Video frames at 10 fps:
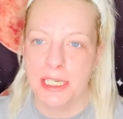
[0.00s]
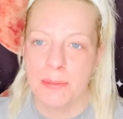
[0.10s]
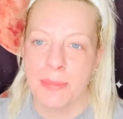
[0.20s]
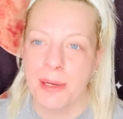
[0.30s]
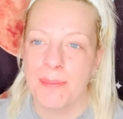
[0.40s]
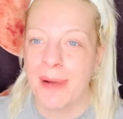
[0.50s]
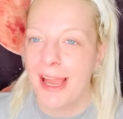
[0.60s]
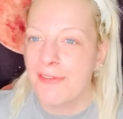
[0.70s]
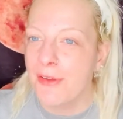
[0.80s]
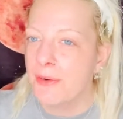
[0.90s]
But
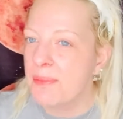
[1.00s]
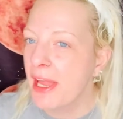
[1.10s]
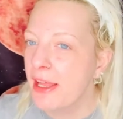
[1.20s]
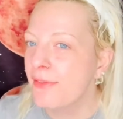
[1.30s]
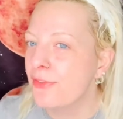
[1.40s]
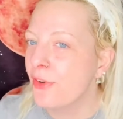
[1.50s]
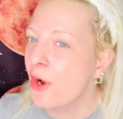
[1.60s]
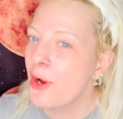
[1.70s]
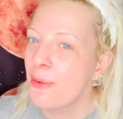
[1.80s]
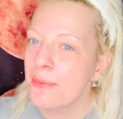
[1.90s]
my favorite palette
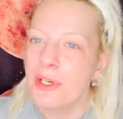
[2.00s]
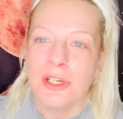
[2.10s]
from